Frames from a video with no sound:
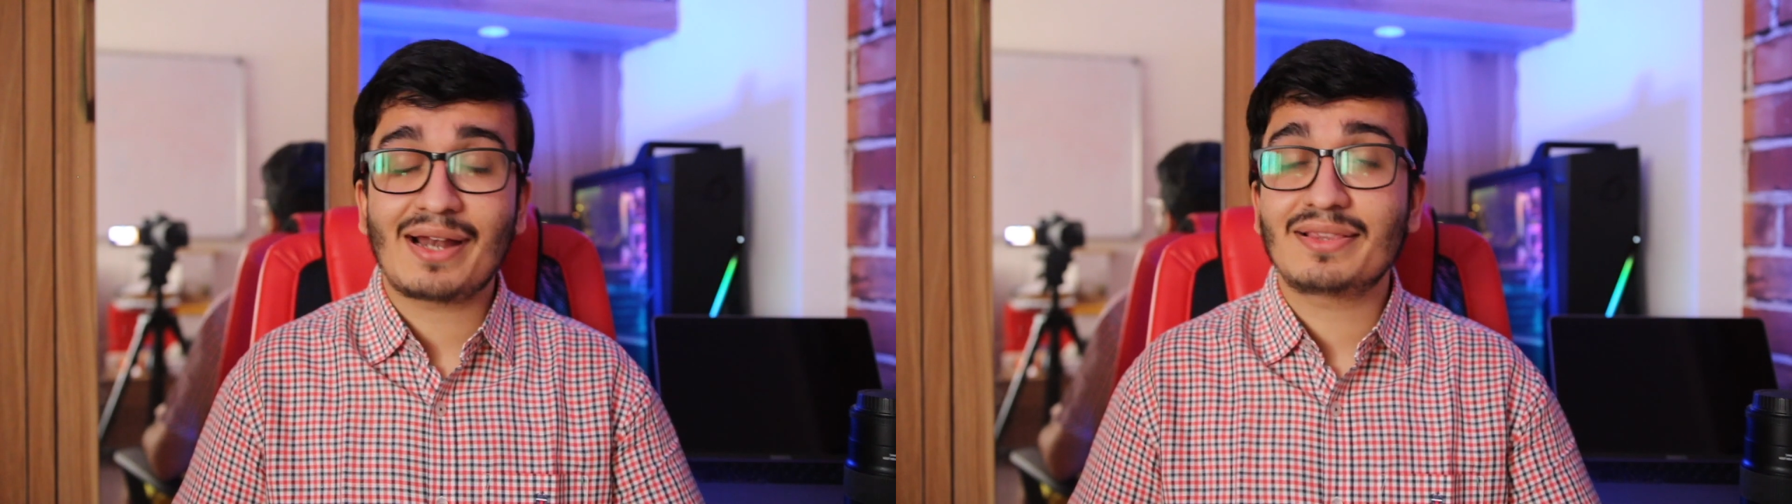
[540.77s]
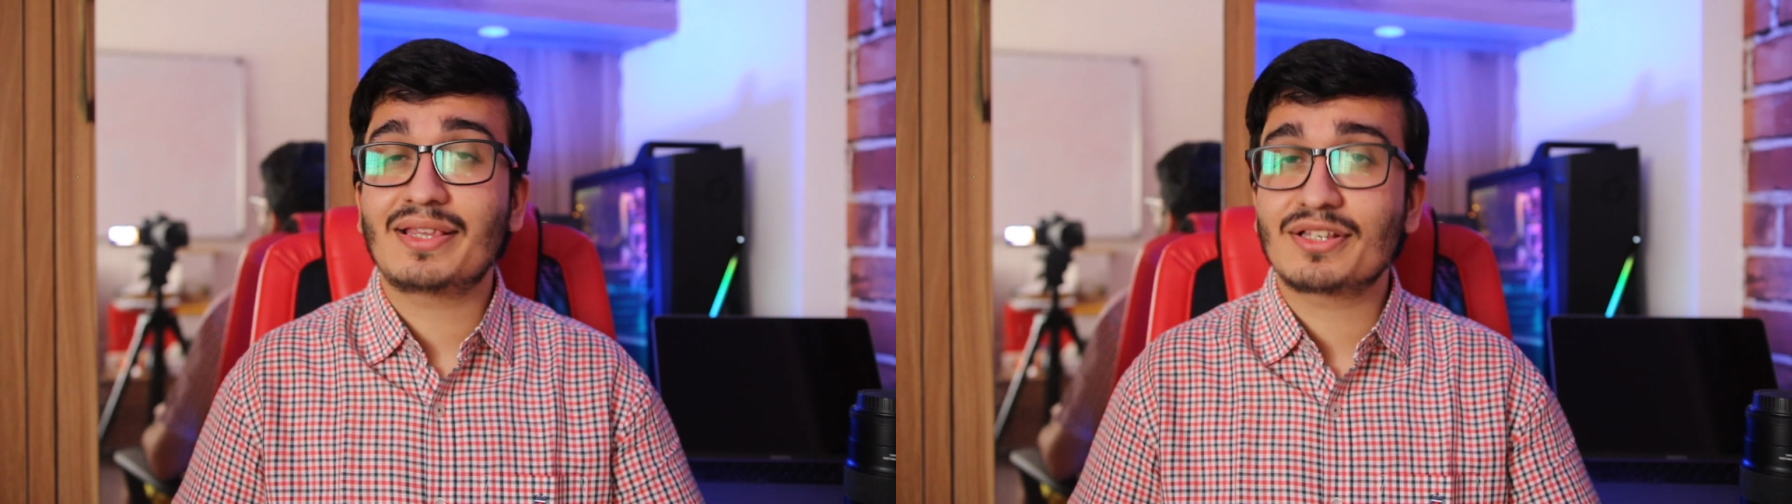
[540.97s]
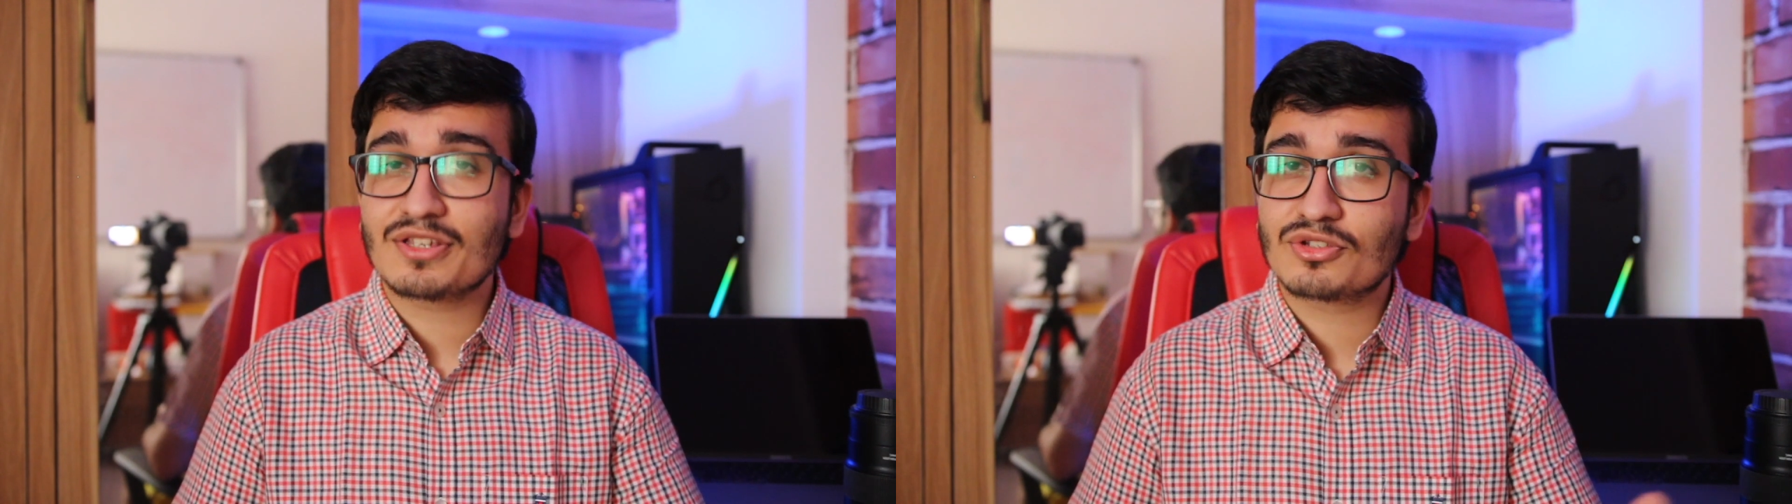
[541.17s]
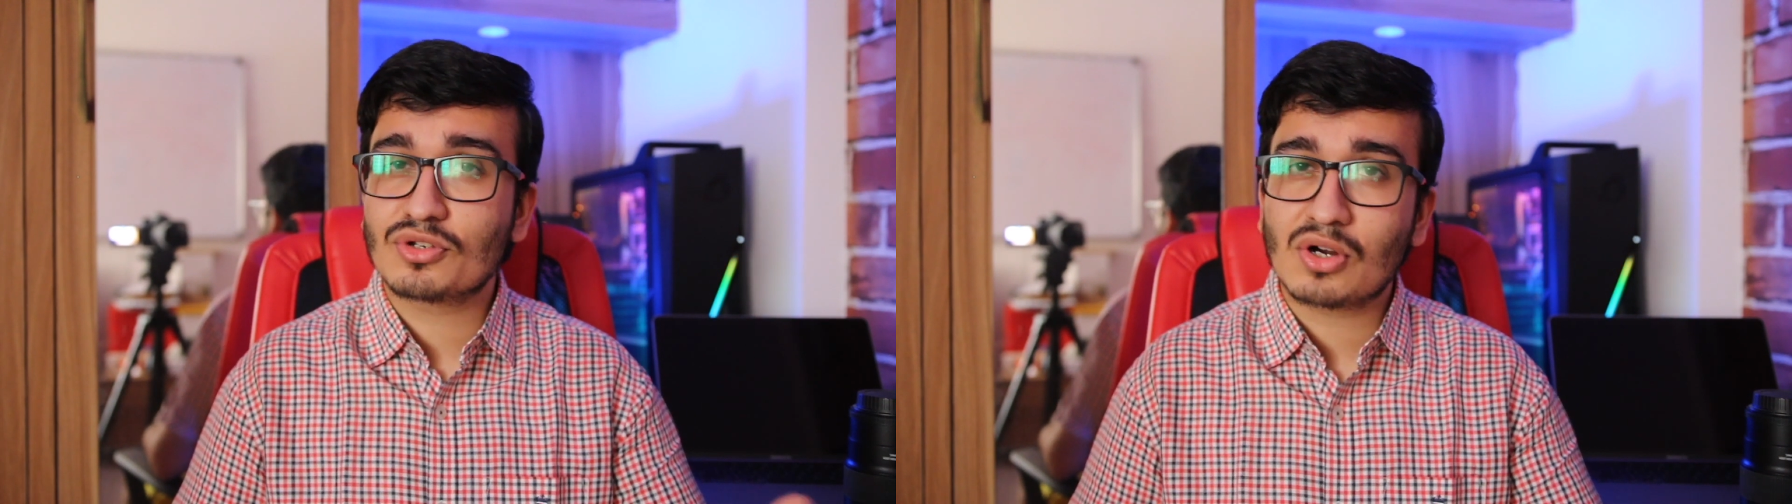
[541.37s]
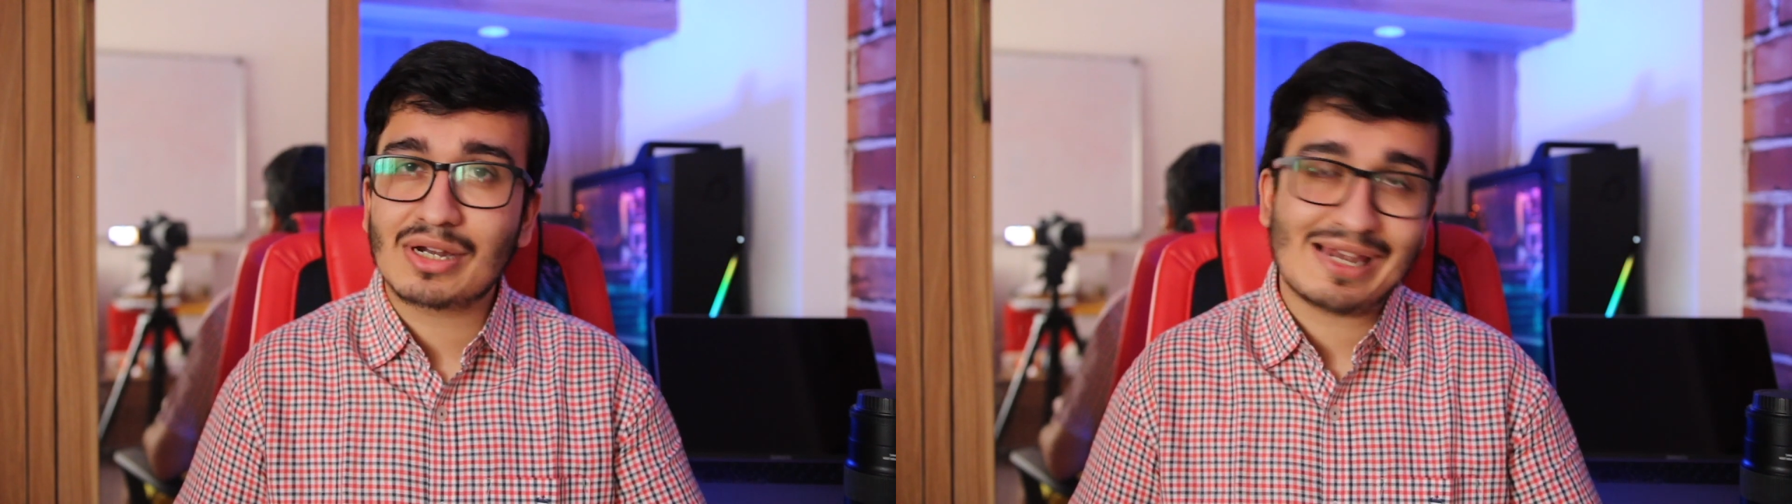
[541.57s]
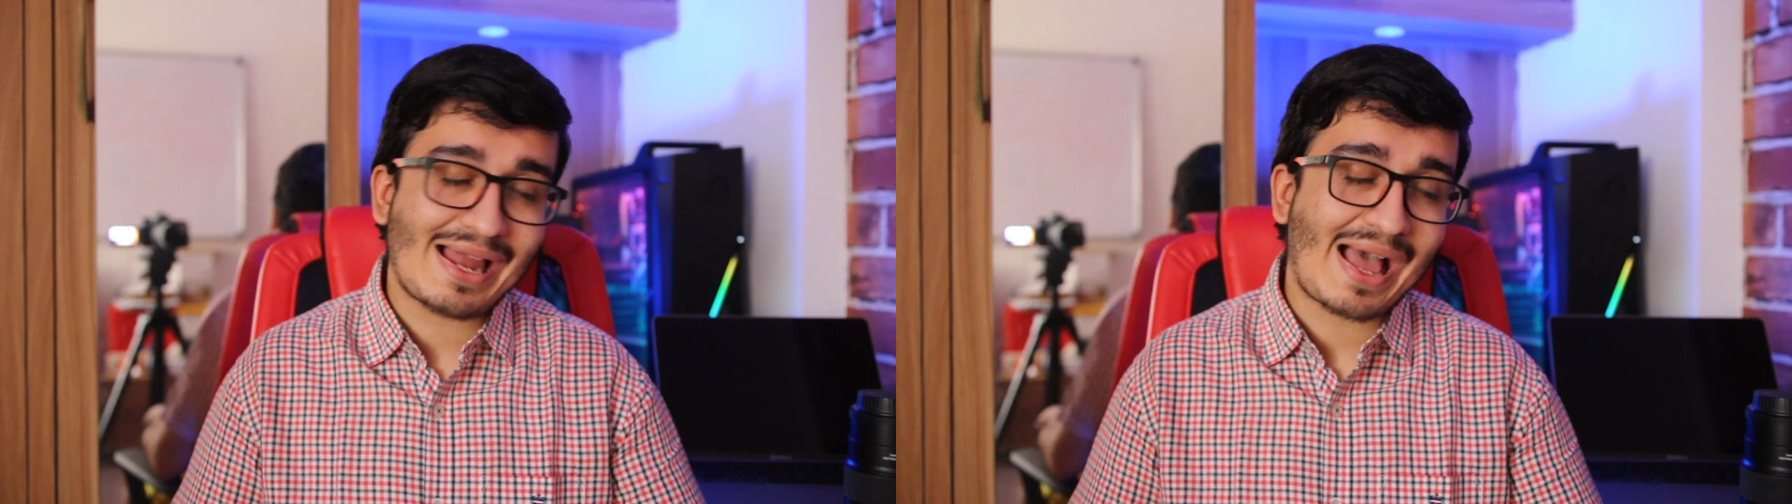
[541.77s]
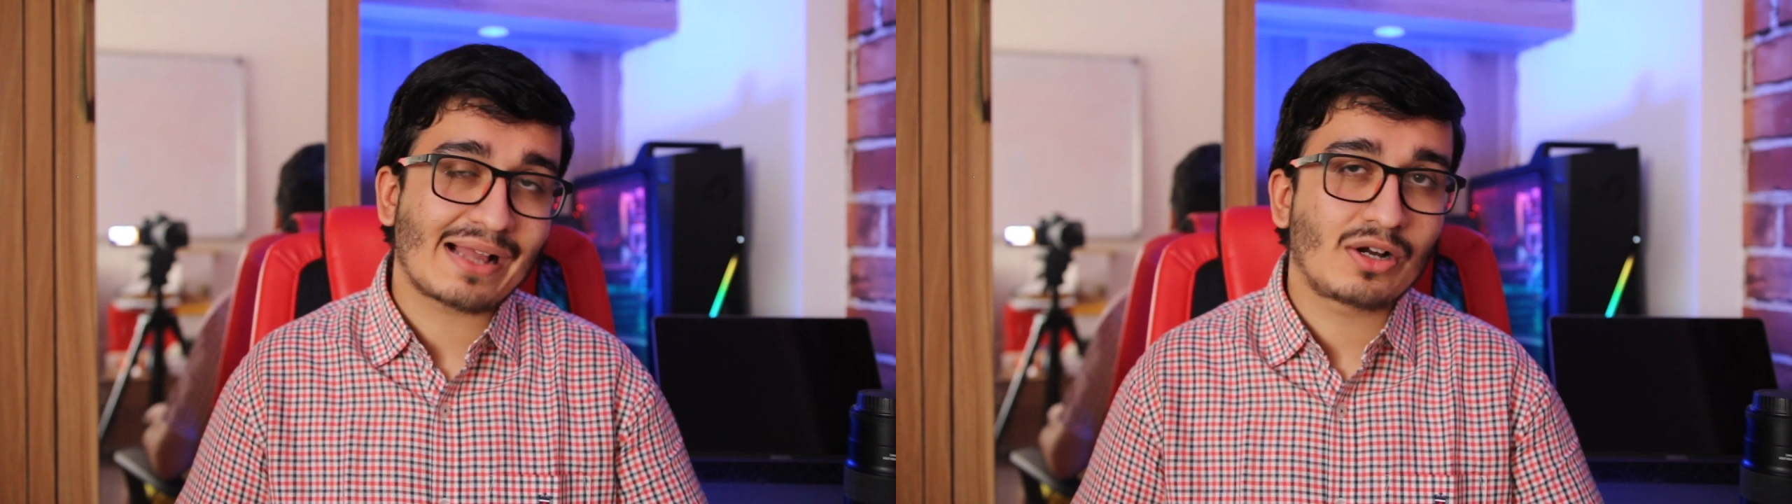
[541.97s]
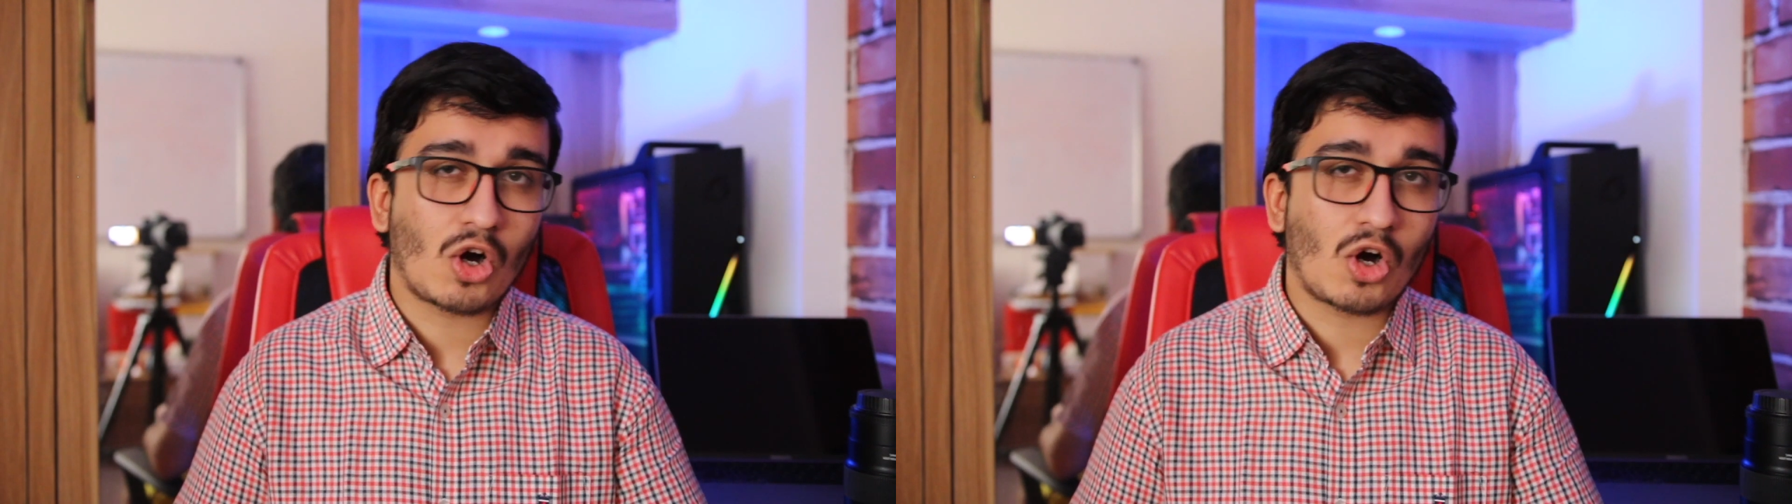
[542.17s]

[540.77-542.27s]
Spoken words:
and they just do not lag